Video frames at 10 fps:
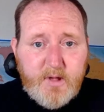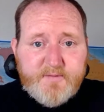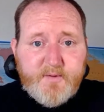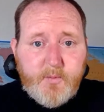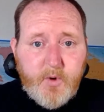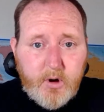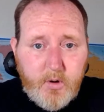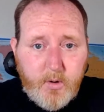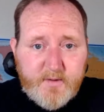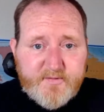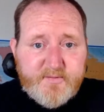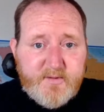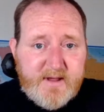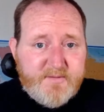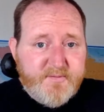So Workhorse
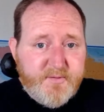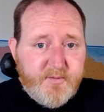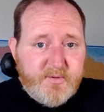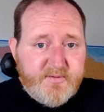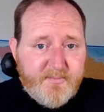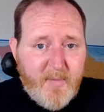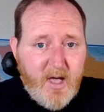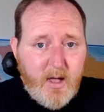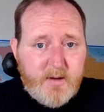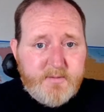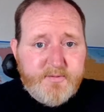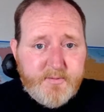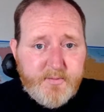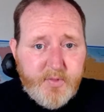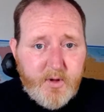needs to respond
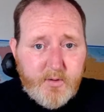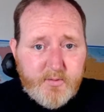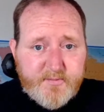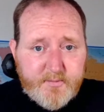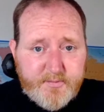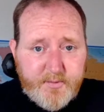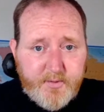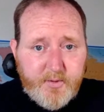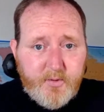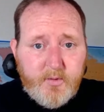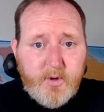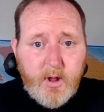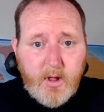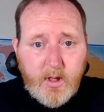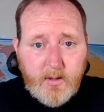to those 2
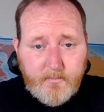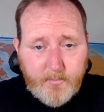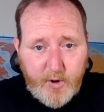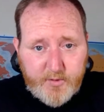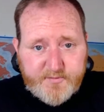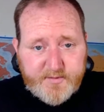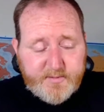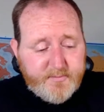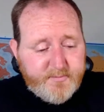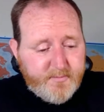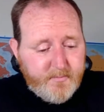motions.